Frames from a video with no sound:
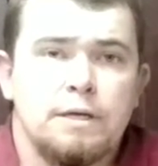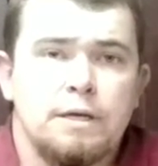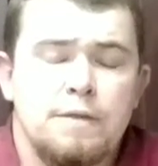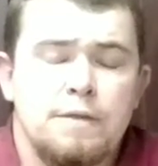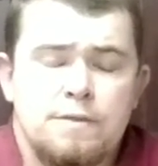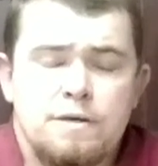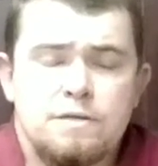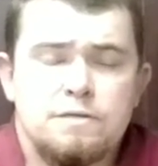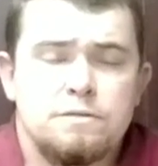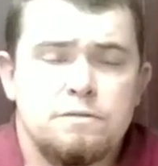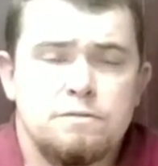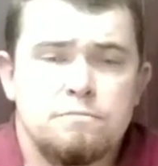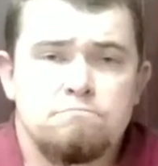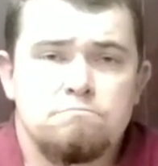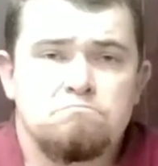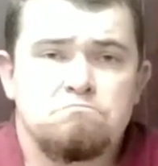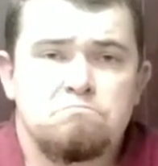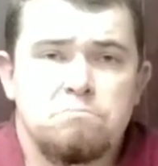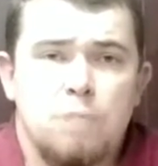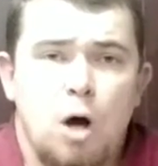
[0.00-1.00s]
And this
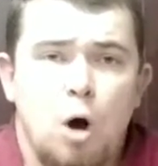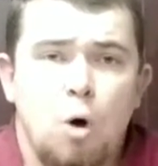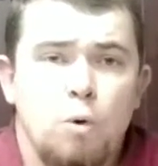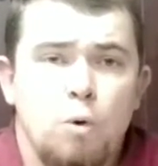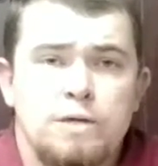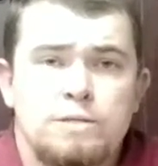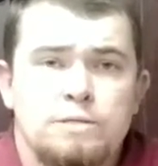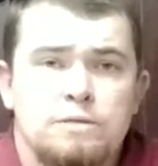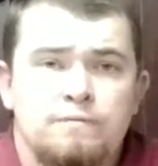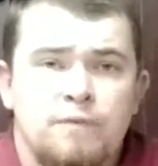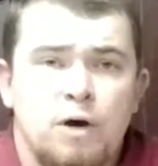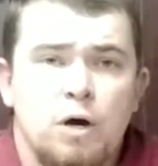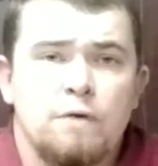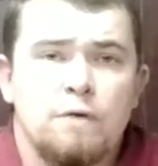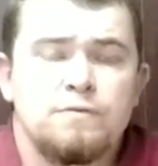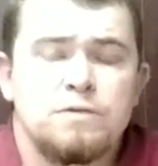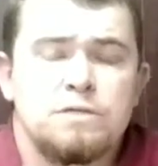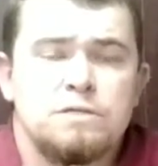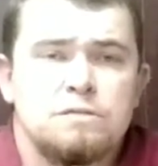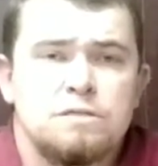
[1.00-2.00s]
always
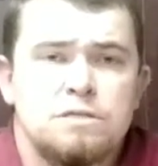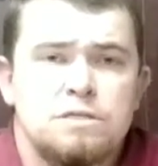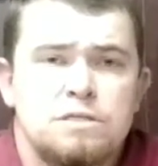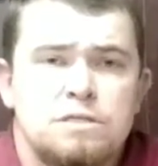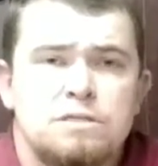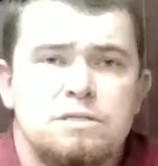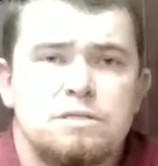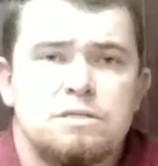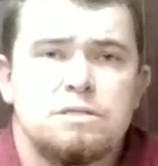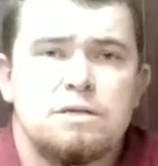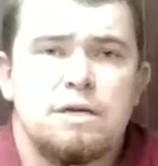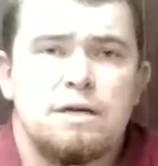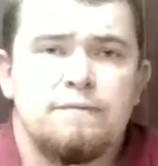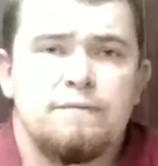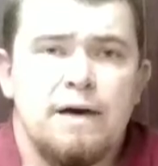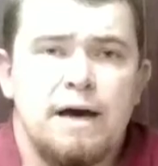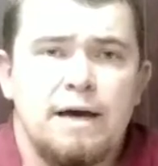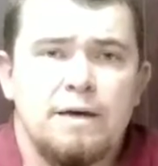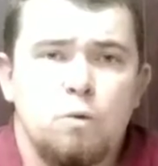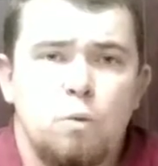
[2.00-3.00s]
involves consistent
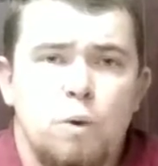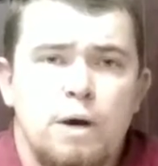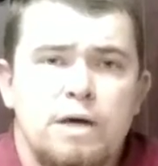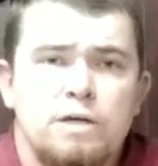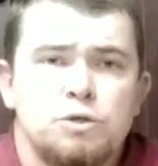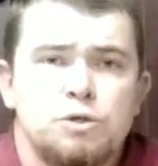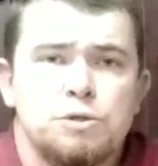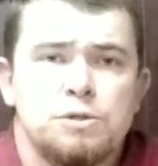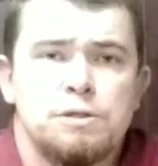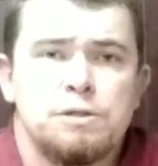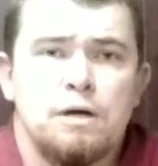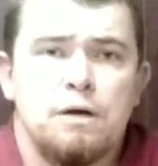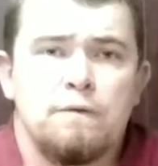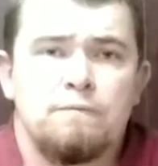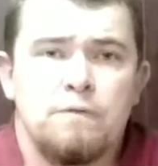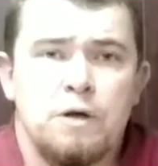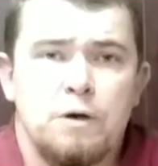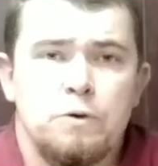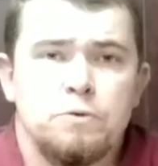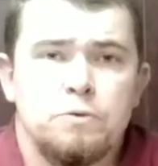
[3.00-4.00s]
evaluation
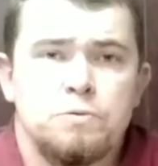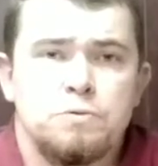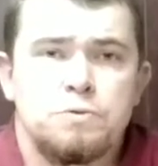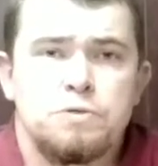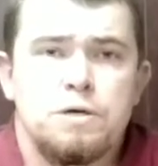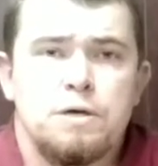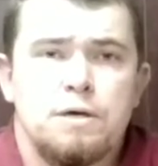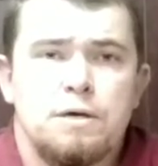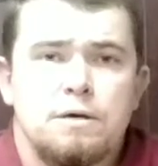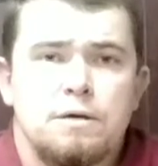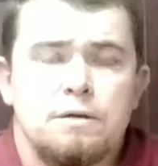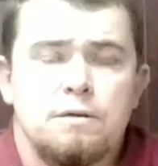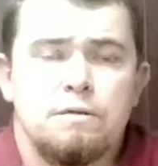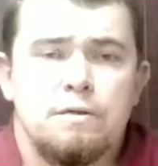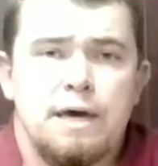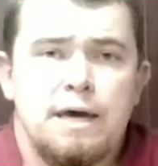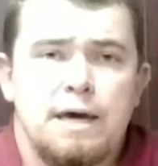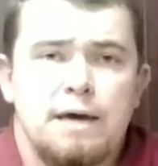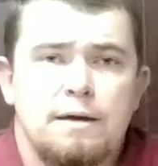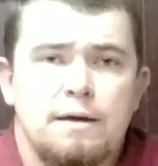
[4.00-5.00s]
of those
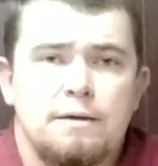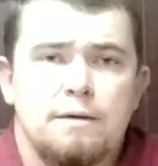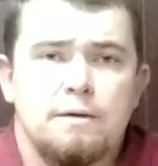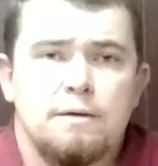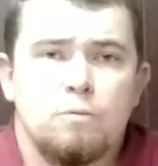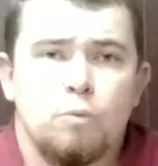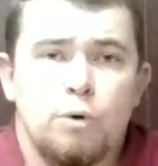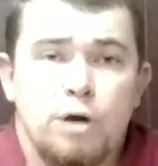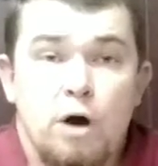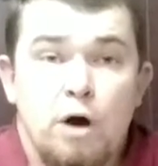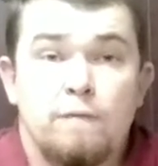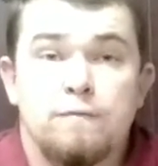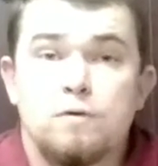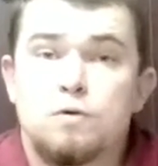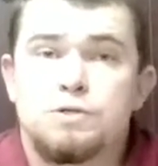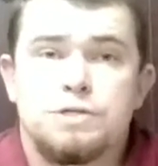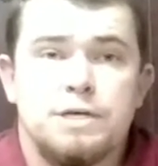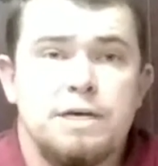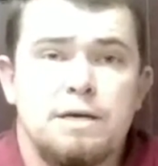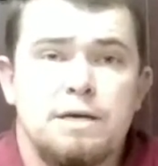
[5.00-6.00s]
that we
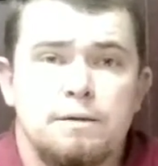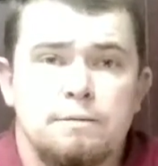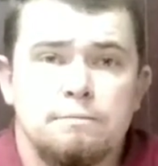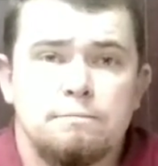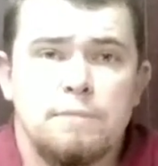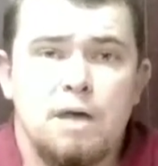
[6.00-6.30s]
oversee,